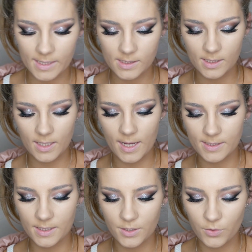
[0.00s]
I said, I
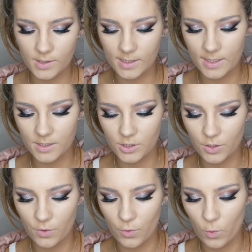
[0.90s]
did use it
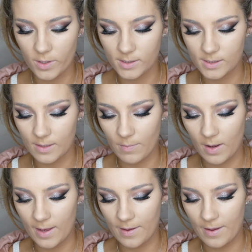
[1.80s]
to set
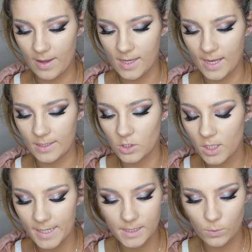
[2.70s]
my under
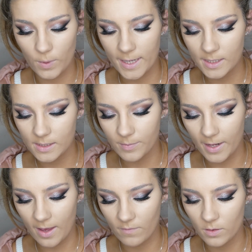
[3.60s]
eyes once, but I
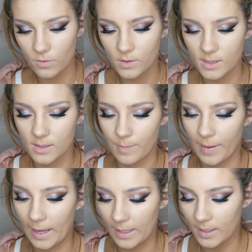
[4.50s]
haven't used it to
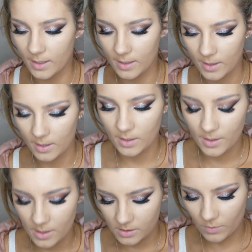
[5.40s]
bake.
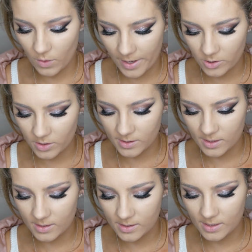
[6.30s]
So I'm quite
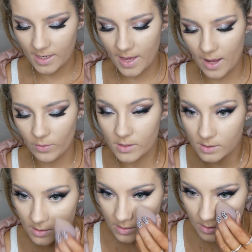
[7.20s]
interested to see how it
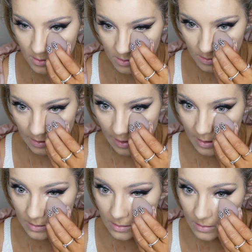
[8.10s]

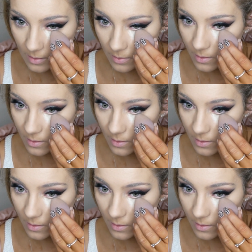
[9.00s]
sets